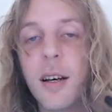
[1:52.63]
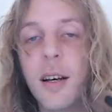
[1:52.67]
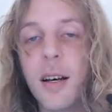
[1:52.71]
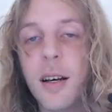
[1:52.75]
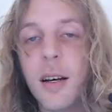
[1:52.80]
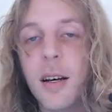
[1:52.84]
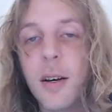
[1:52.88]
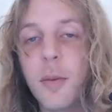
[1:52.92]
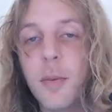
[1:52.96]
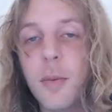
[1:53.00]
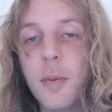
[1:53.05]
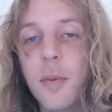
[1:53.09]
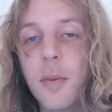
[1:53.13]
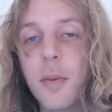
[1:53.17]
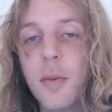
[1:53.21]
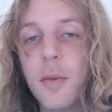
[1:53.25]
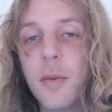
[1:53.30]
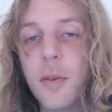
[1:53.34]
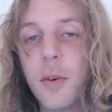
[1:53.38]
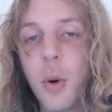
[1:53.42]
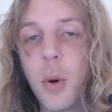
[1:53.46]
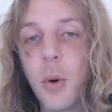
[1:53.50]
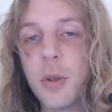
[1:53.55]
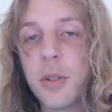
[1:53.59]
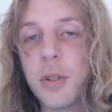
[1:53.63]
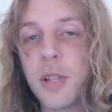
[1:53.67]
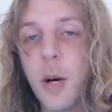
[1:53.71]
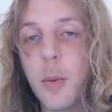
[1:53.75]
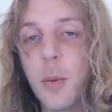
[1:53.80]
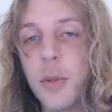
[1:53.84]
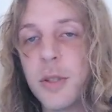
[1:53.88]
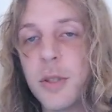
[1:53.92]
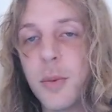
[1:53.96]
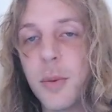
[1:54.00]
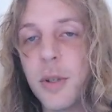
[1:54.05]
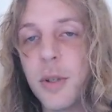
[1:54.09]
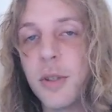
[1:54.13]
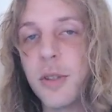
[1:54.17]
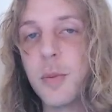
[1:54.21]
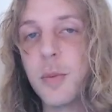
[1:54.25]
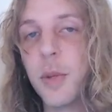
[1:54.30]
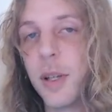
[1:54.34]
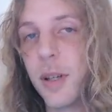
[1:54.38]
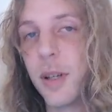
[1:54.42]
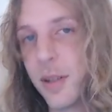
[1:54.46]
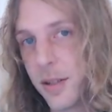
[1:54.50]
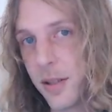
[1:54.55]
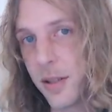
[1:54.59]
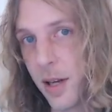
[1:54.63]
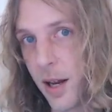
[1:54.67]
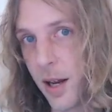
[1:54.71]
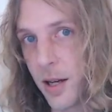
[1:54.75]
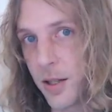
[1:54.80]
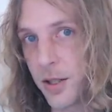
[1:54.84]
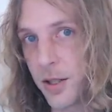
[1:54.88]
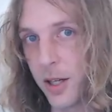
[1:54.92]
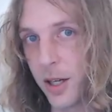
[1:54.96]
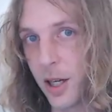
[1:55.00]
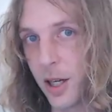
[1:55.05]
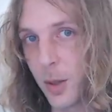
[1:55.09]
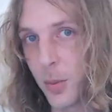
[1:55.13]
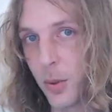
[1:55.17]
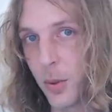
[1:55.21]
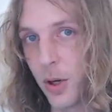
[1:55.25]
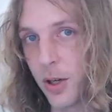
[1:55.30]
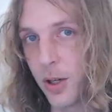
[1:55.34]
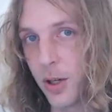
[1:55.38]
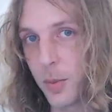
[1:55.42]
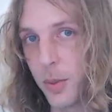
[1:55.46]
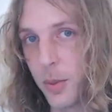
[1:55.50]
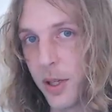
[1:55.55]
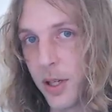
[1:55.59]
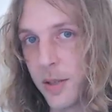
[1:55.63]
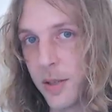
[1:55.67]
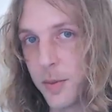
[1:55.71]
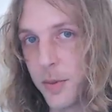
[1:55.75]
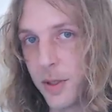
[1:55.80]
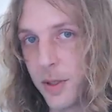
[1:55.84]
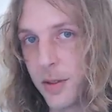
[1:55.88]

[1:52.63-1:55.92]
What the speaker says: Of course, compass wheels because hashtag product placement.